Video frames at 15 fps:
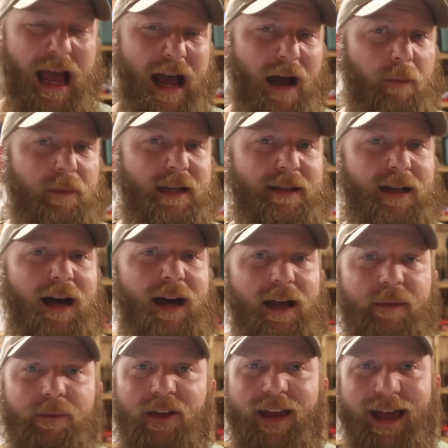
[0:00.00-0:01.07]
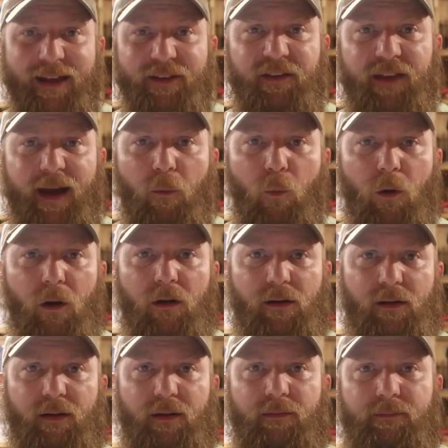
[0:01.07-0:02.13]
how many times has that
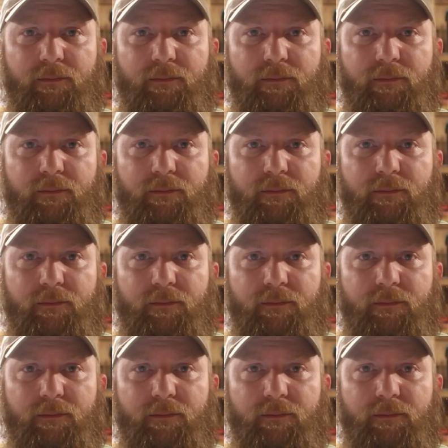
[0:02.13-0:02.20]
worked?